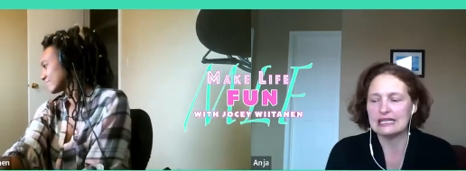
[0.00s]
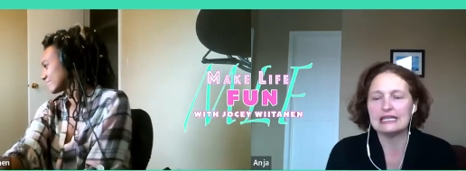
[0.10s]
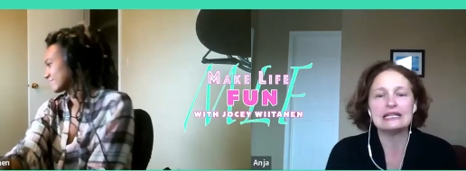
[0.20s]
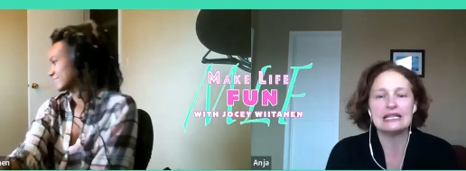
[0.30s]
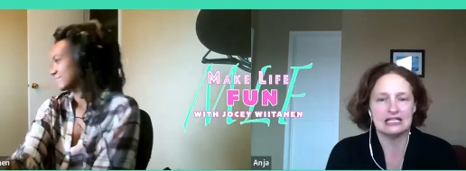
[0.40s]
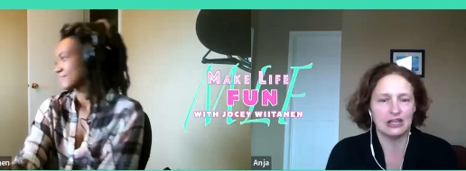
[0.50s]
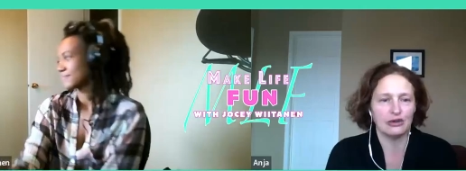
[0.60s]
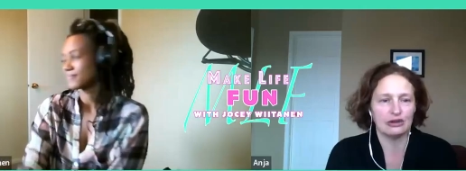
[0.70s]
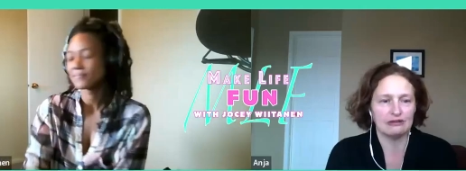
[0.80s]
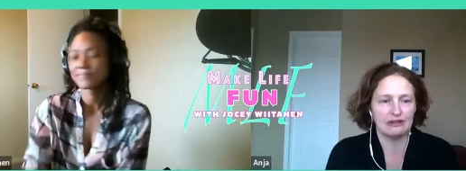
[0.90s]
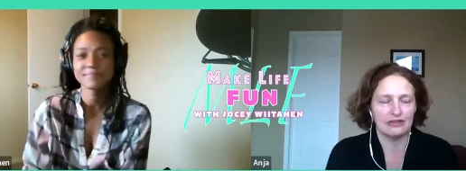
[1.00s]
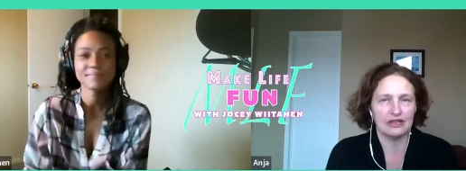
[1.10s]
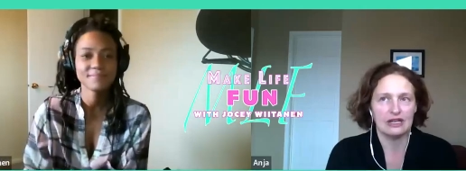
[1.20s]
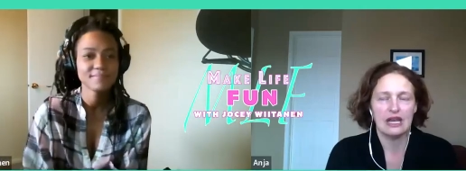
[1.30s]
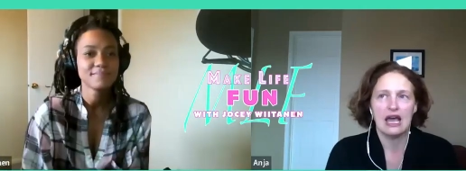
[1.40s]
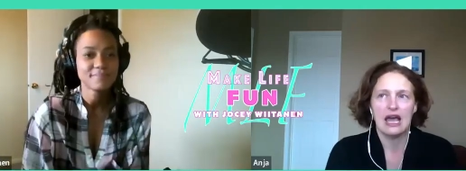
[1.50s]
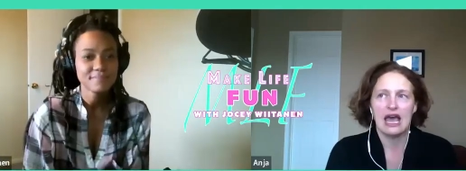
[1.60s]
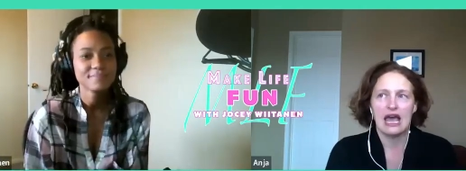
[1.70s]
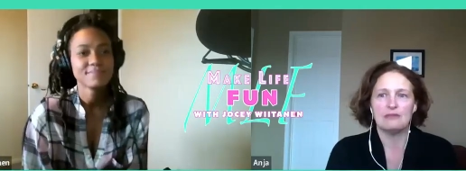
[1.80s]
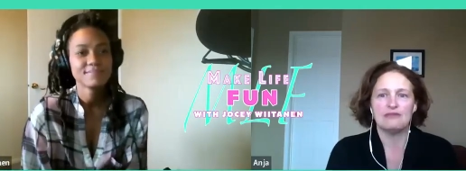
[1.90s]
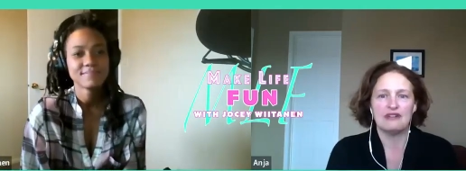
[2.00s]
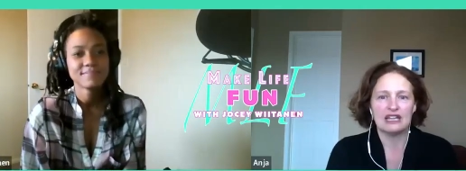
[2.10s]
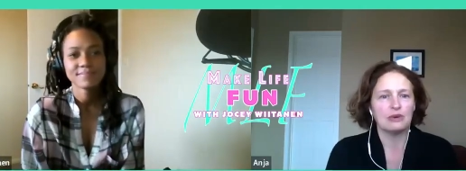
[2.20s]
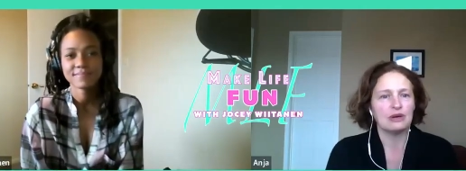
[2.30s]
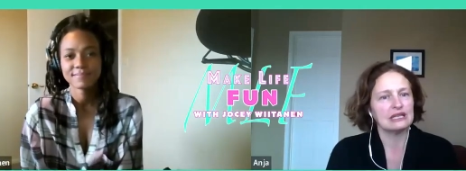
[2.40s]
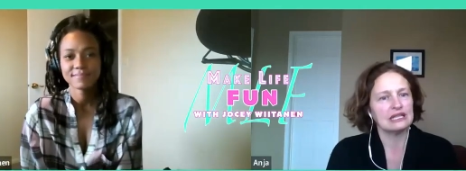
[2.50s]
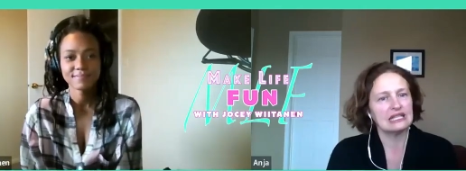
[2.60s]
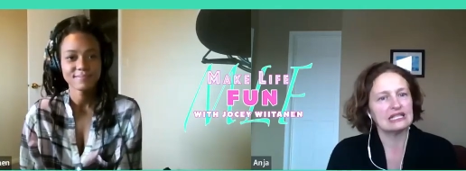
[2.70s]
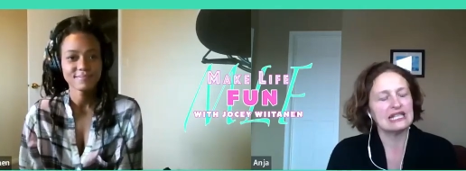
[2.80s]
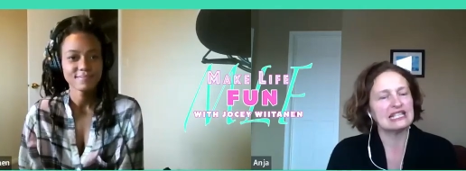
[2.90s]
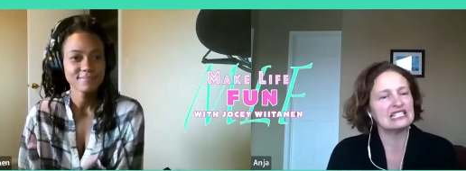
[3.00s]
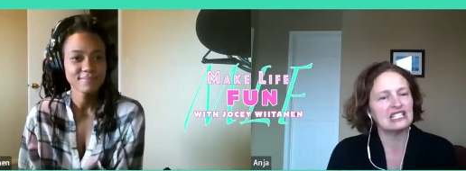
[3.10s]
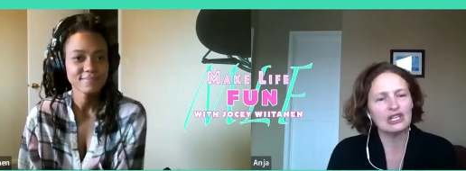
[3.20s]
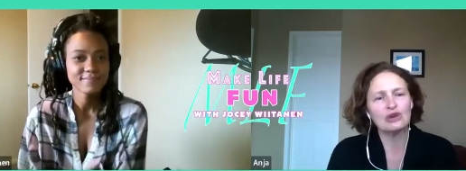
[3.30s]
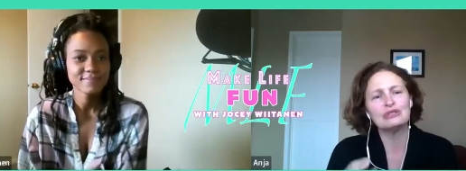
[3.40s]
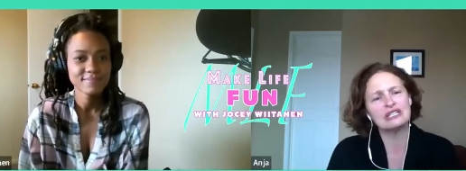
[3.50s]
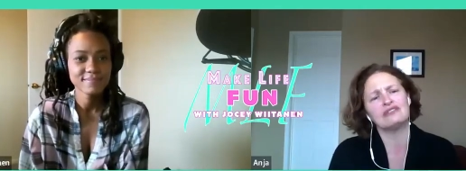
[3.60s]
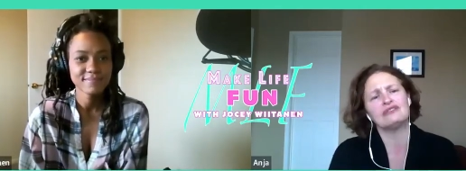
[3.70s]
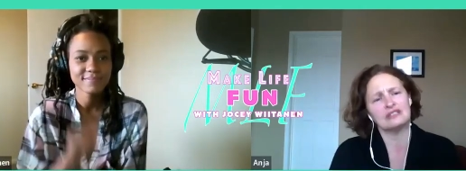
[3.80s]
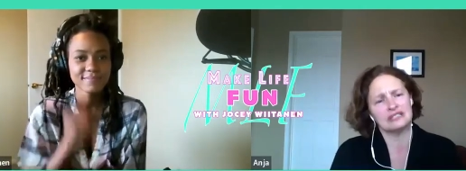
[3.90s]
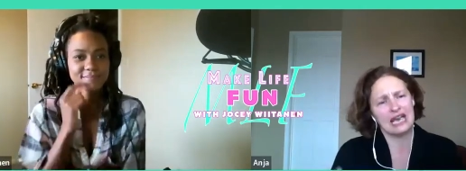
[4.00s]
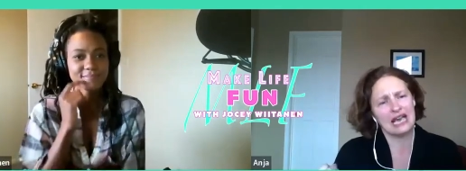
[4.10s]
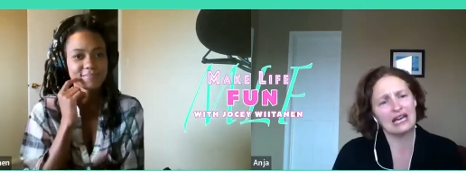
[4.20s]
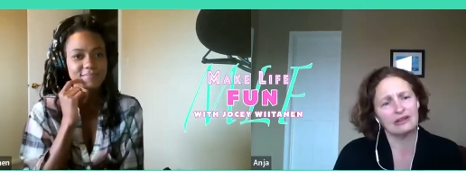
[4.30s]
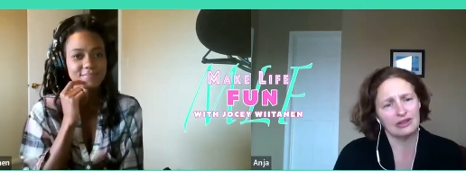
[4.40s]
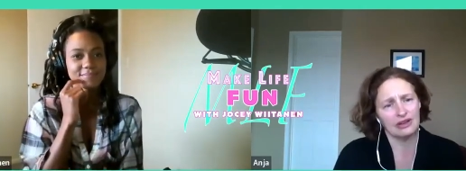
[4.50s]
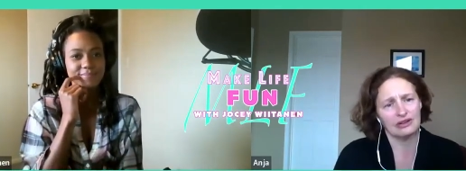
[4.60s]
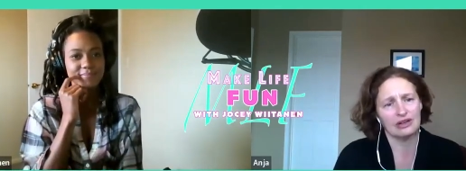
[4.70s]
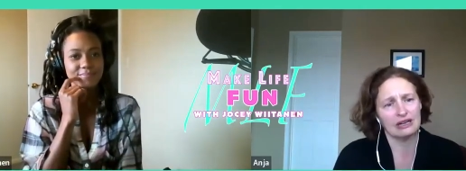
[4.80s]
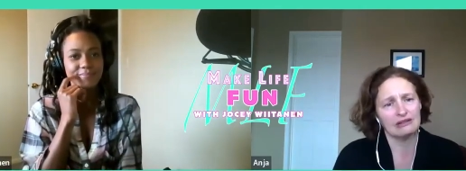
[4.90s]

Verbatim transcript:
Speaker 1: little kids yoga even, and the breath work and the things, it's so different to adult yoga.